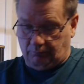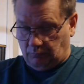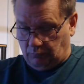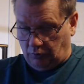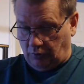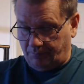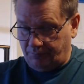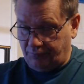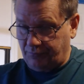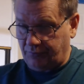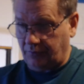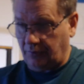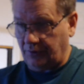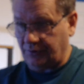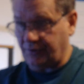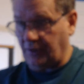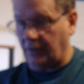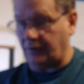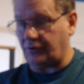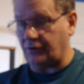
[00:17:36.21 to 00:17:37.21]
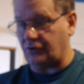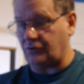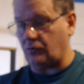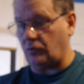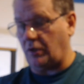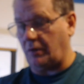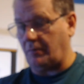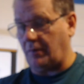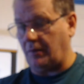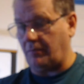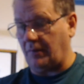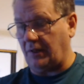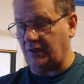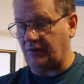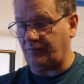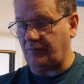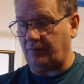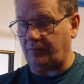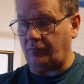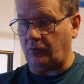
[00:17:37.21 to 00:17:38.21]
whoops, let's not destroy my
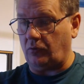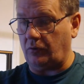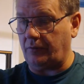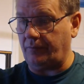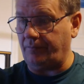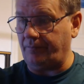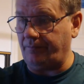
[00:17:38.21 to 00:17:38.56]
MOSFET board.